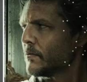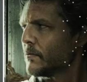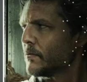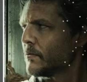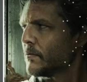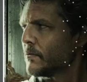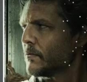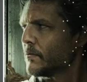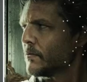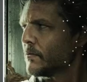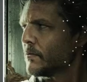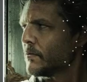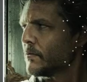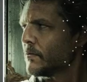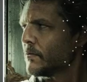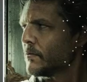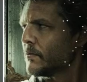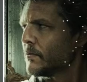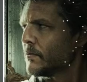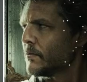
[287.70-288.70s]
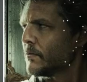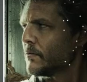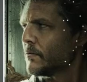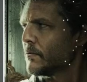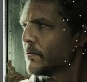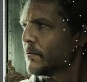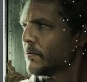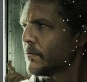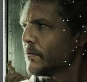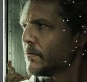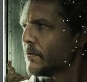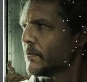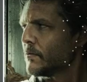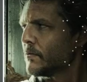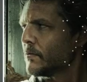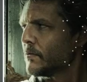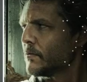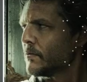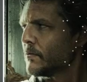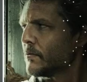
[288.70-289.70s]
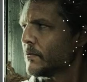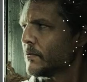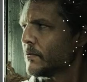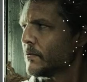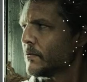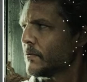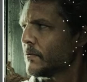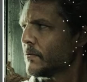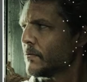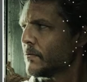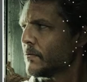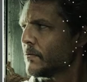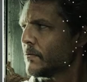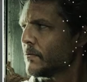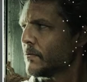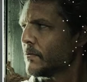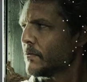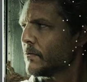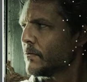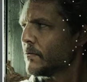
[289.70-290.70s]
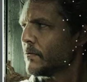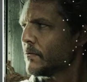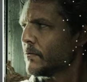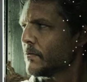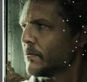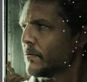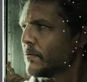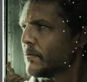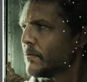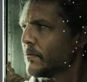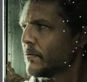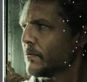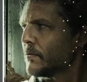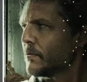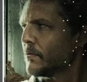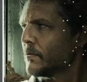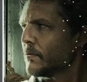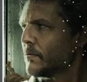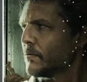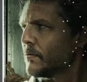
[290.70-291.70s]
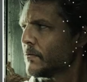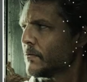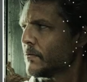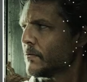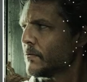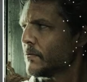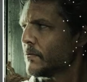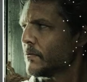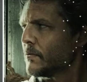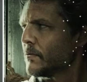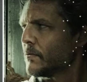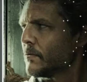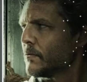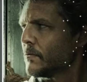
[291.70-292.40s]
This person isn't speaking.